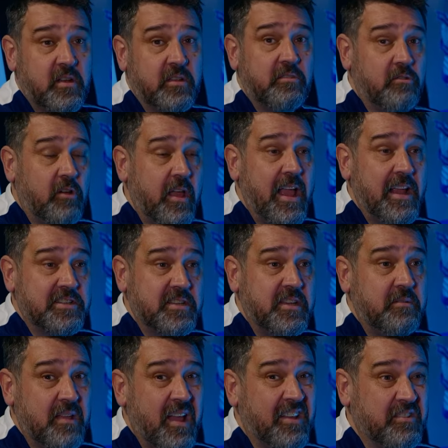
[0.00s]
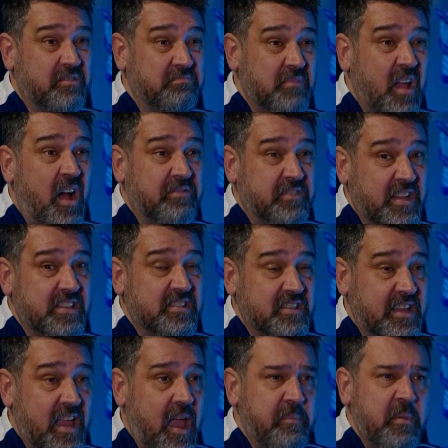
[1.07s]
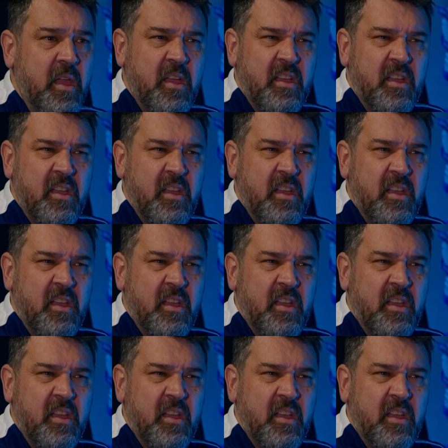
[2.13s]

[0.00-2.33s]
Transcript: on the right actually had a half decent game.